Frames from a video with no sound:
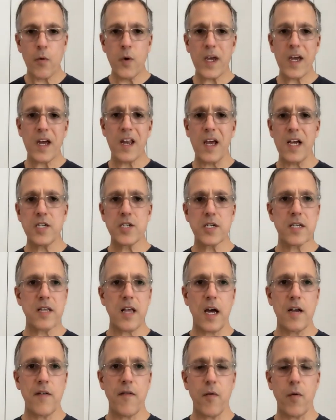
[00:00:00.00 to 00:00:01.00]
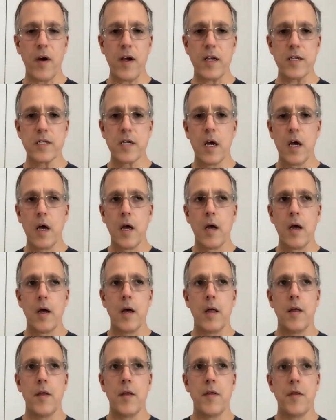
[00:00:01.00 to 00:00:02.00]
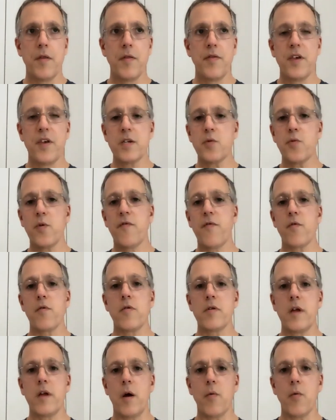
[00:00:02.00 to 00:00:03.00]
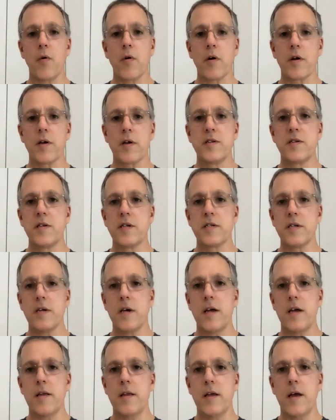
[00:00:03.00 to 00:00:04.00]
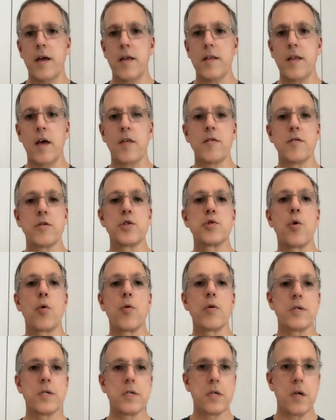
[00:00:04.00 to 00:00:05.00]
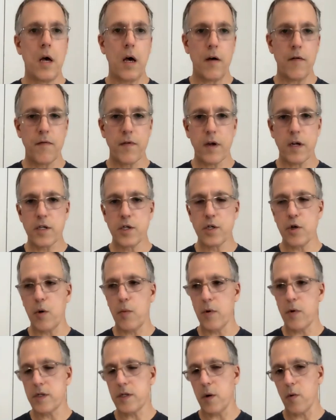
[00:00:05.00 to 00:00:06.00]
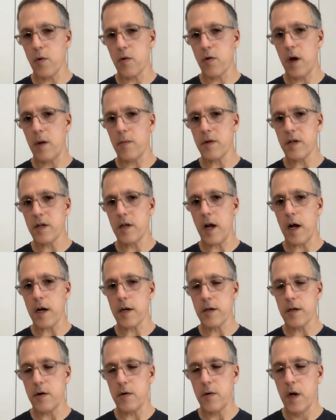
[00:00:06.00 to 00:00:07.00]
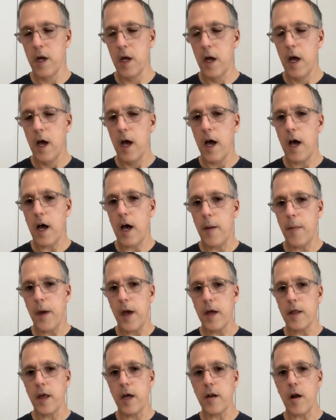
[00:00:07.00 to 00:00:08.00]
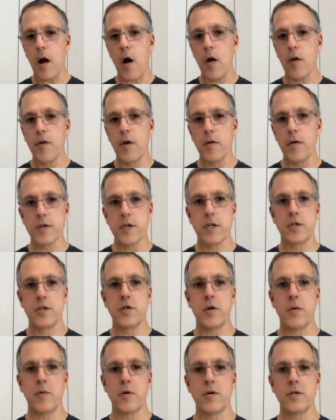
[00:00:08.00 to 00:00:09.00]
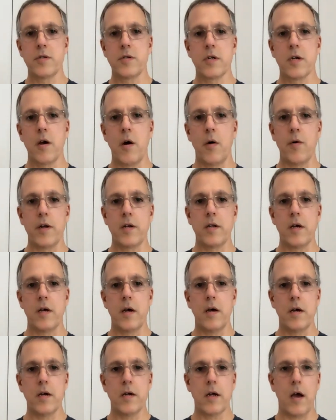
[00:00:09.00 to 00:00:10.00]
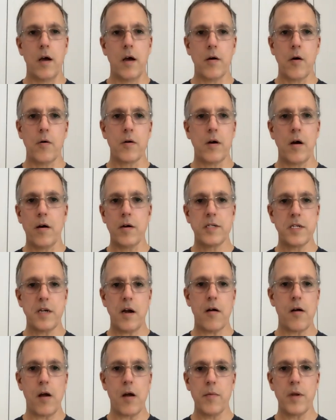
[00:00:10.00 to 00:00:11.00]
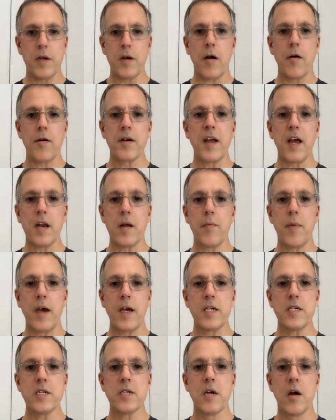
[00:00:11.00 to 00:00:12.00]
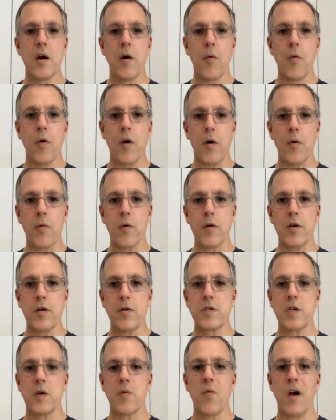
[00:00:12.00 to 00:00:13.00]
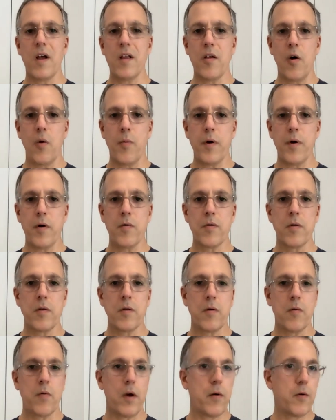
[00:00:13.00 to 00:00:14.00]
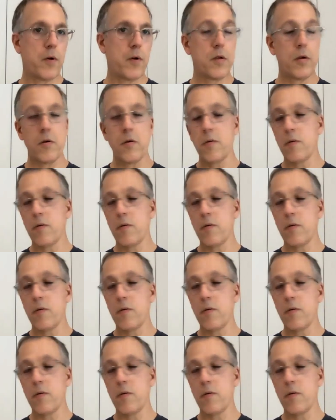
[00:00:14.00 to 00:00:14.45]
get agents a lot of different ways. This referral network is just another source of consumers that we're able to talk to. And then all those consumers go into our CRM and our database, where we're using Ylopo the way we do